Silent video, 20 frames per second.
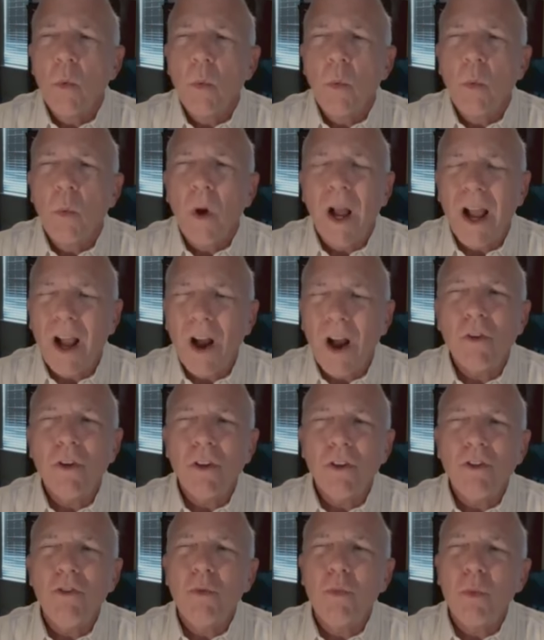How
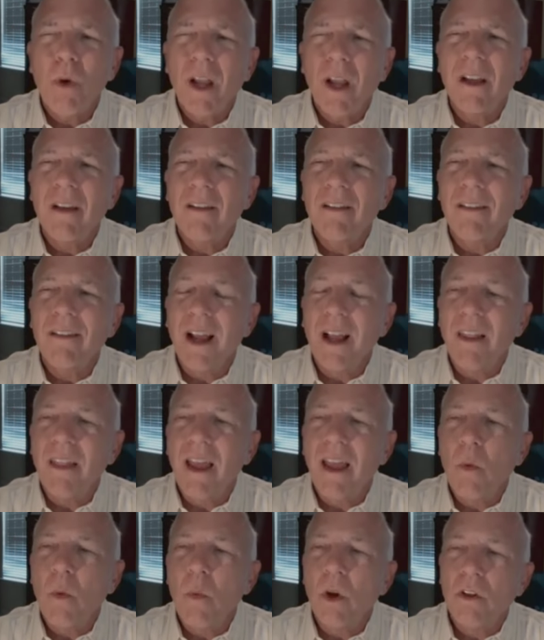could you reconcile
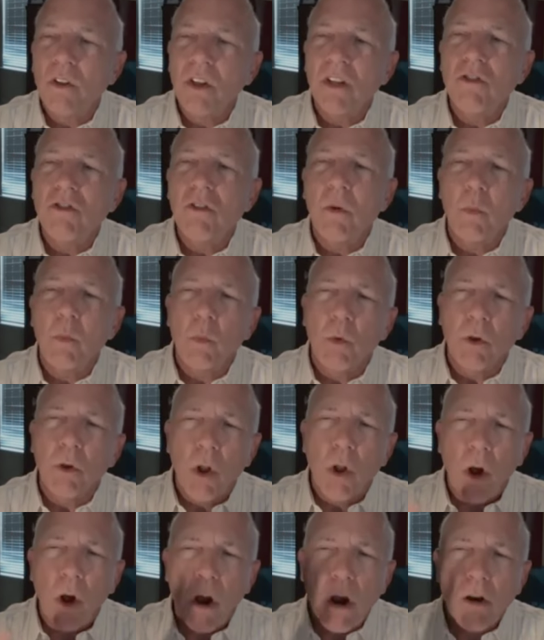that with such a
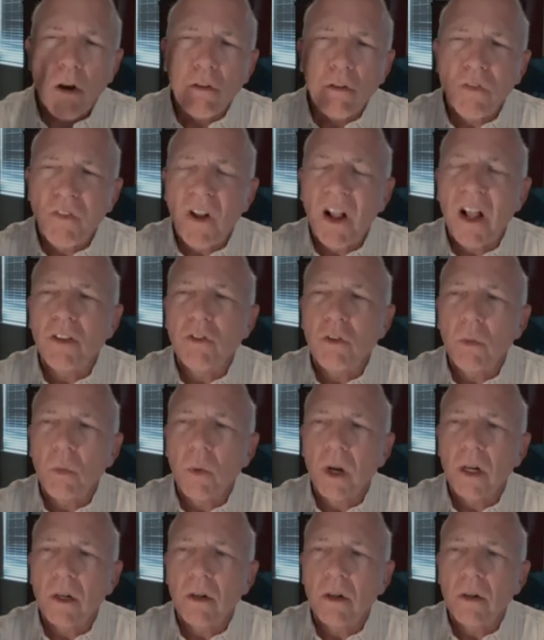large fossil
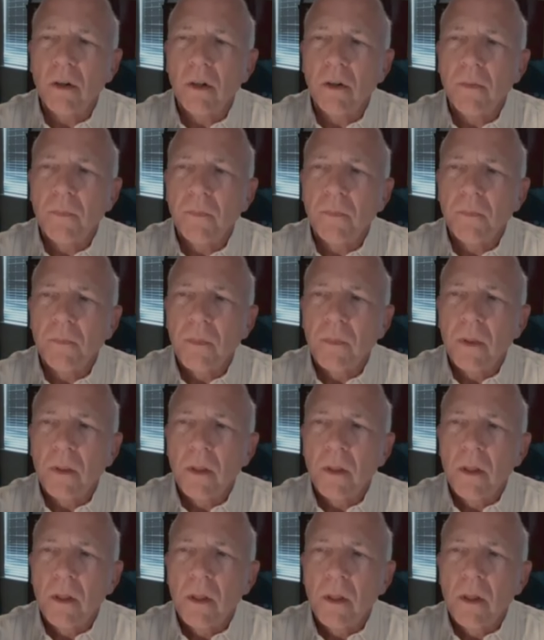record?
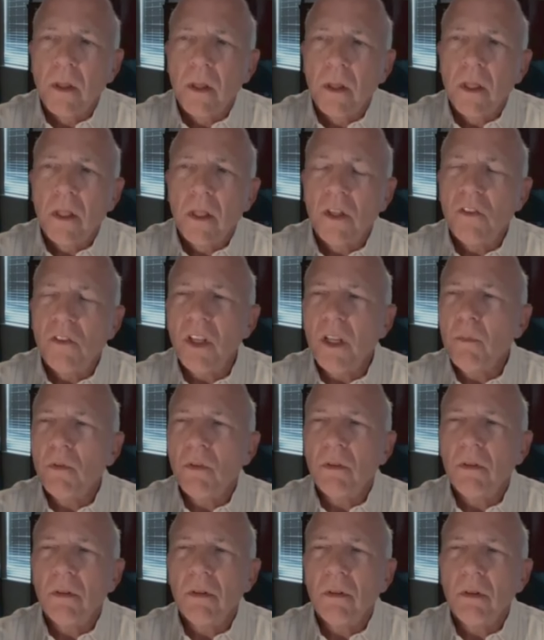It
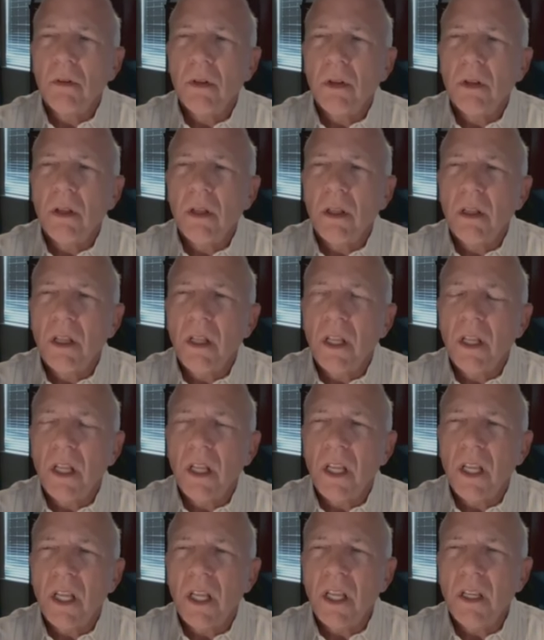seems
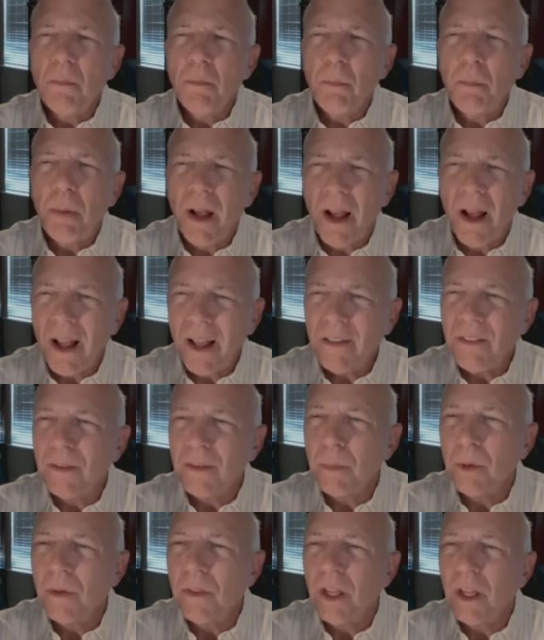
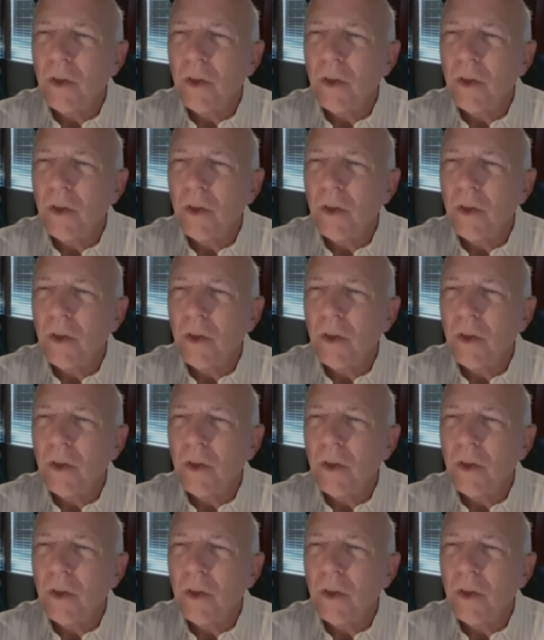impossible that